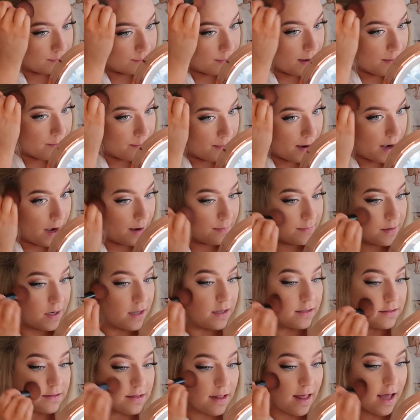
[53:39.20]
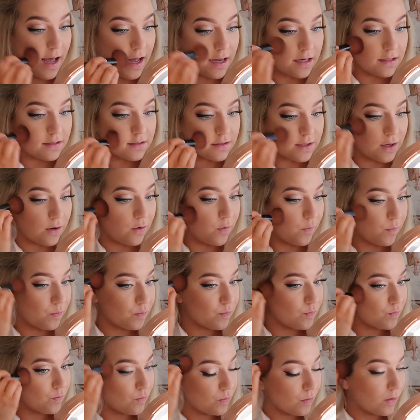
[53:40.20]
and my mom does that. So
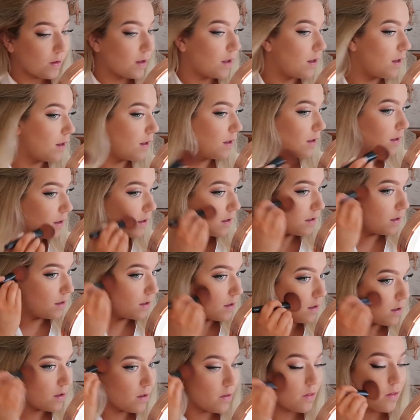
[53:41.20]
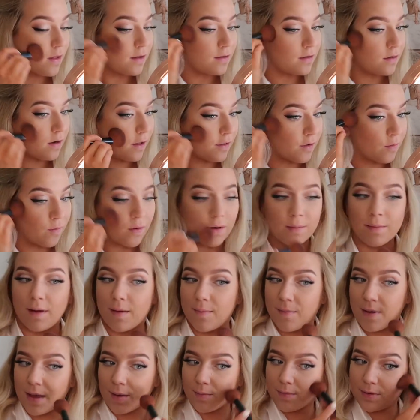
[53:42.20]
that's another one of my
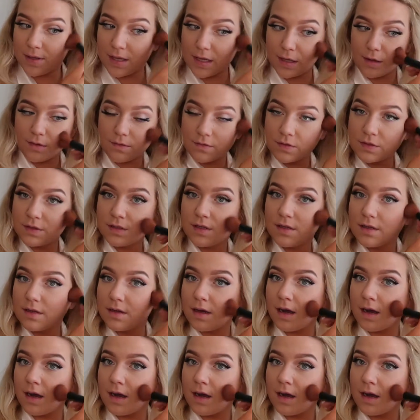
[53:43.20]
pet peeves.